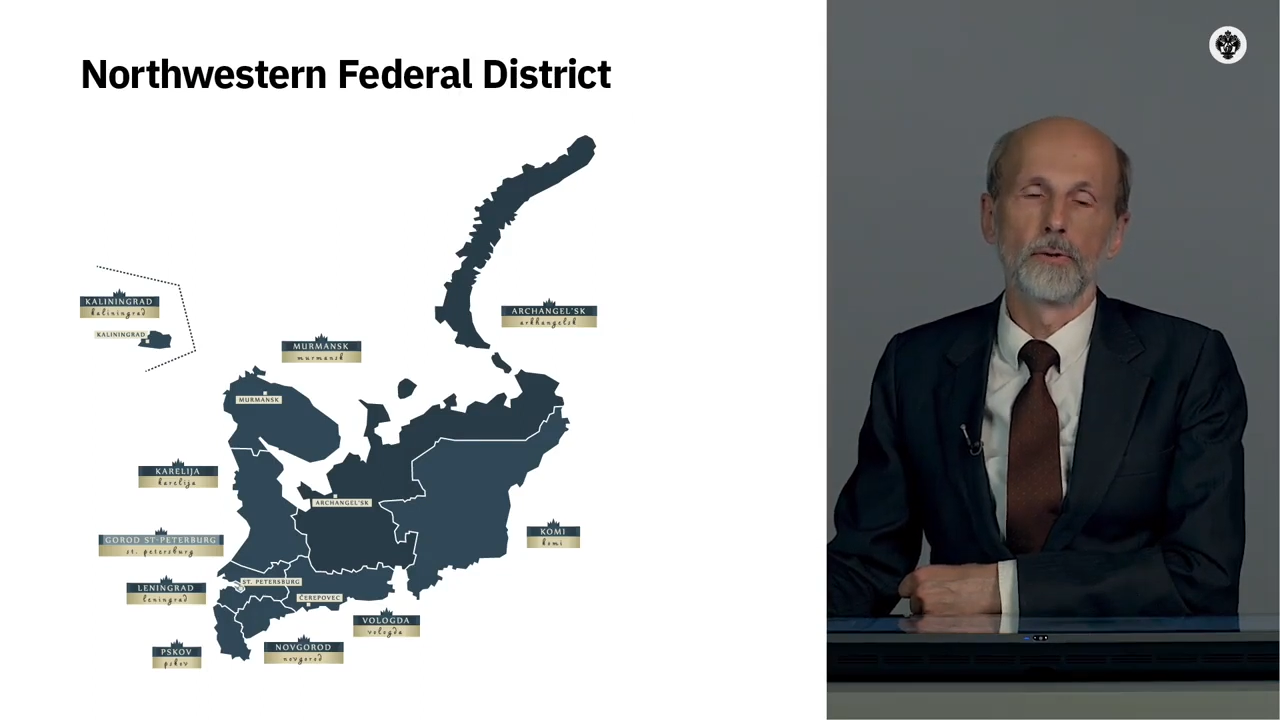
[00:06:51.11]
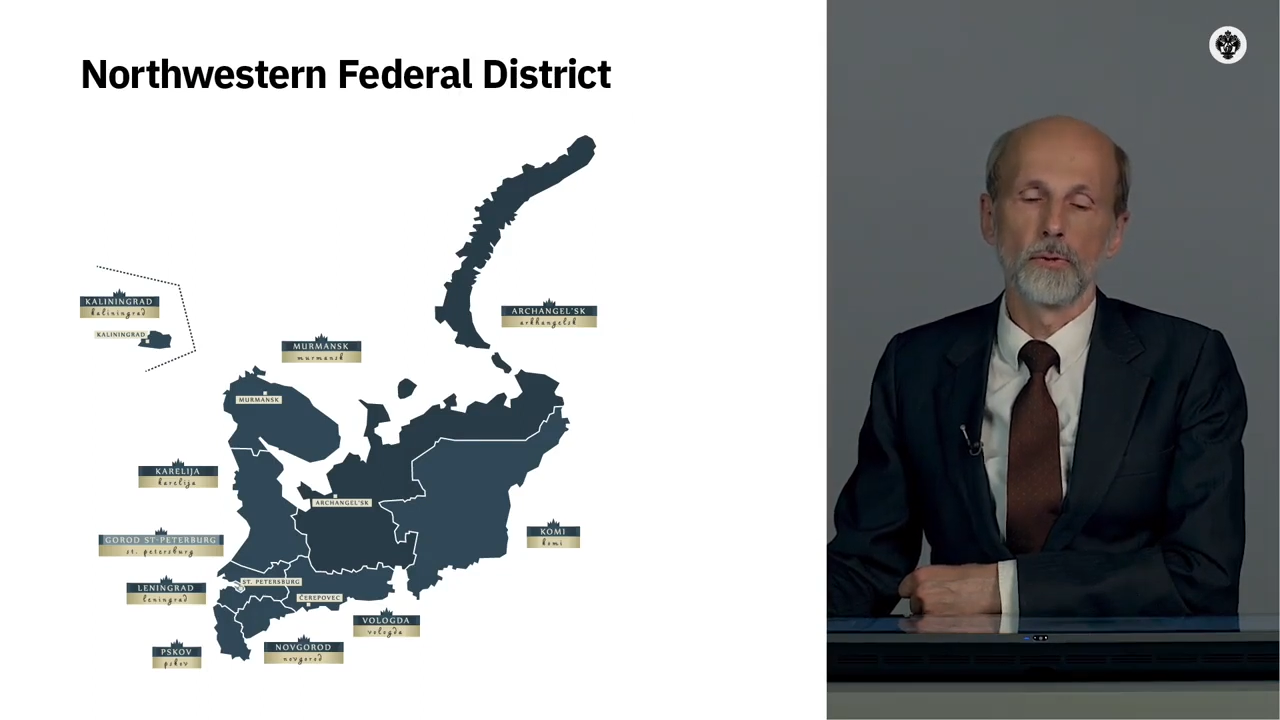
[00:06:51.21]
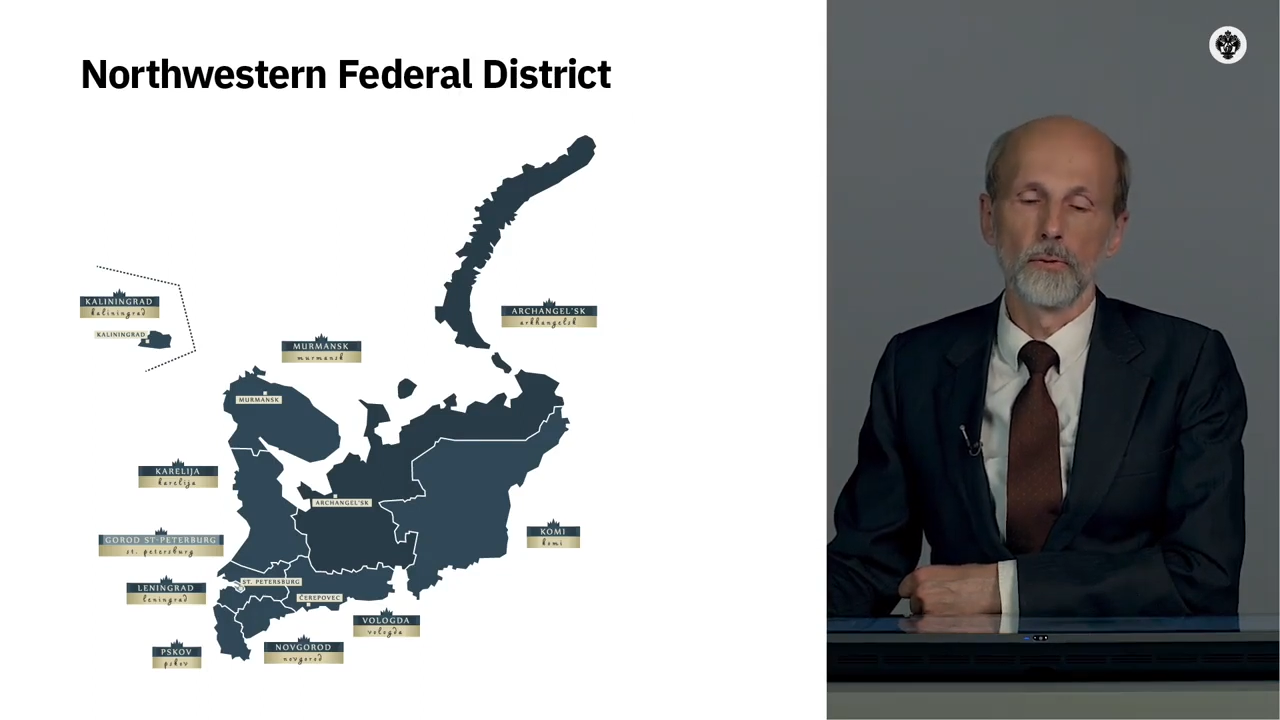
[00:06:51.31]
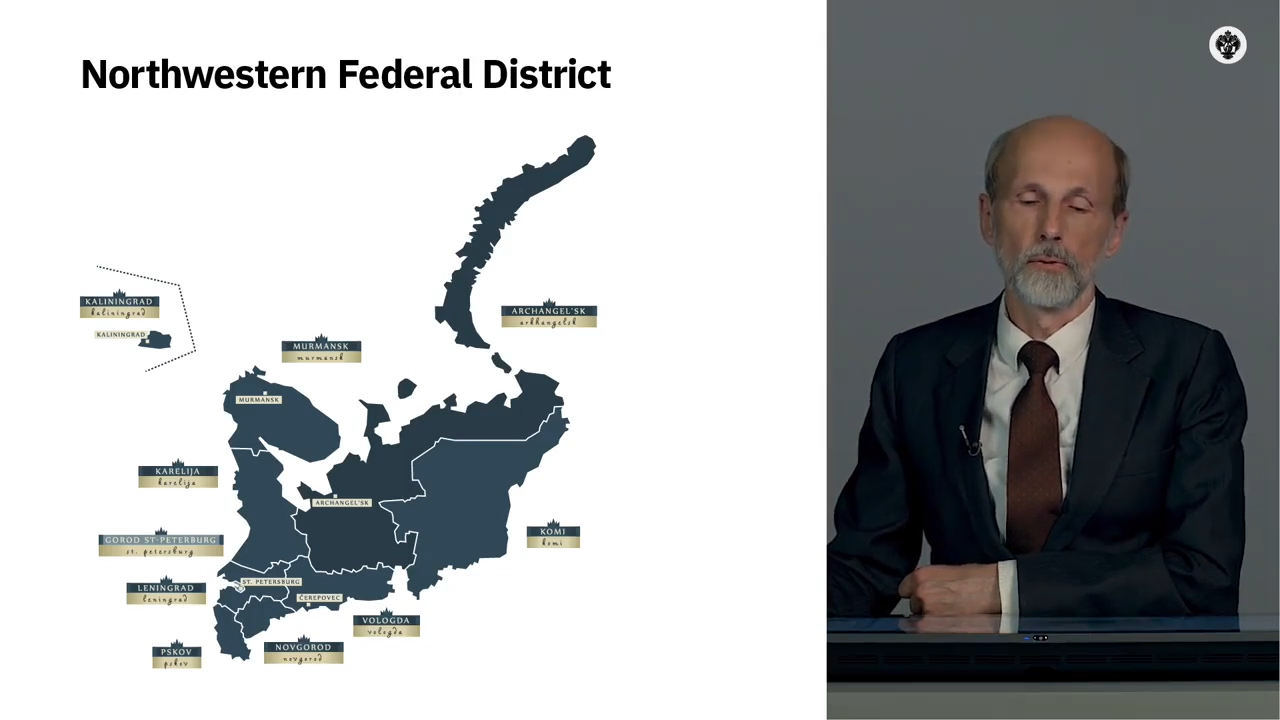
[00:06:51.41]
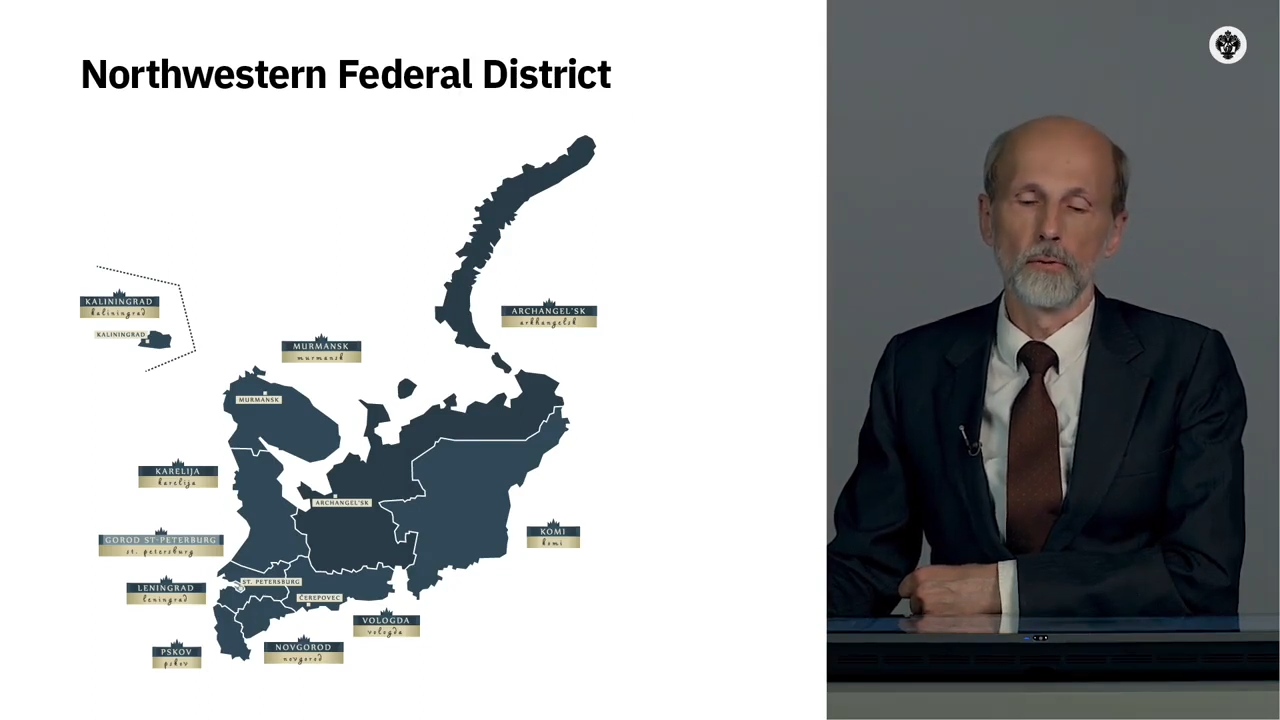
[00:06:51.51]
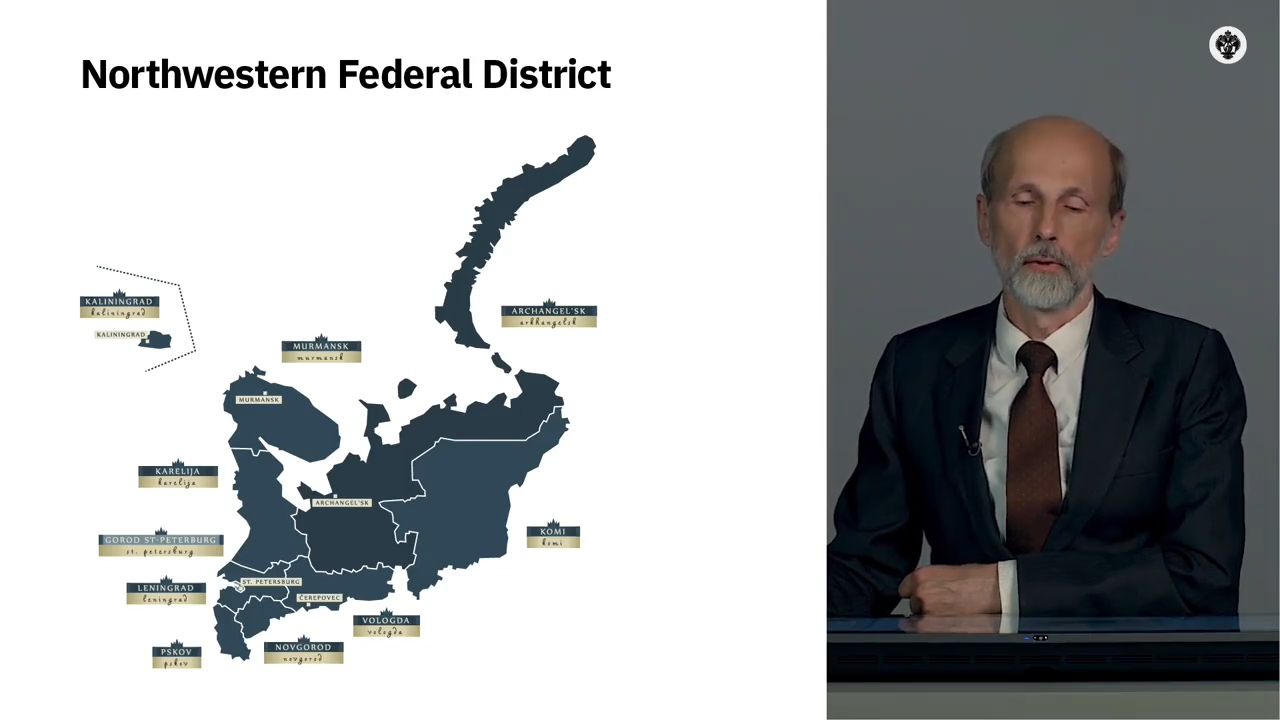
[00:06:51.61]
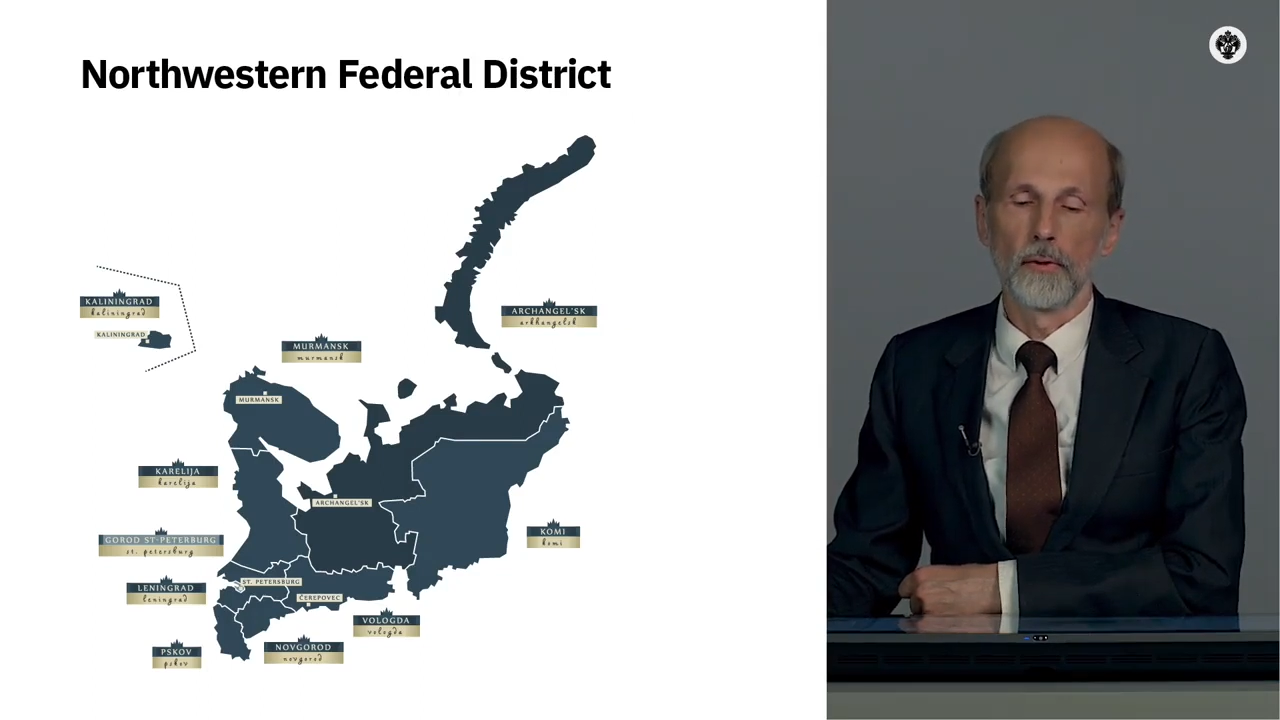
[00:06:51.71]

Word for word: to